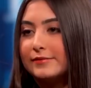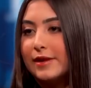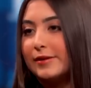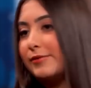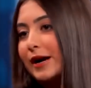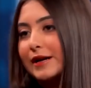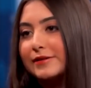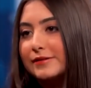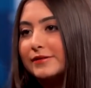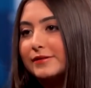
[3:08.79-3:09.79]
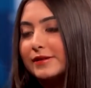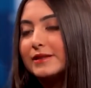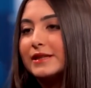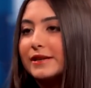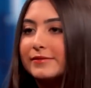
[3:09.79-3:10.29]
I mean, why
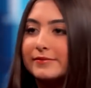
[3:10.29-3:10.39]
doesn't it?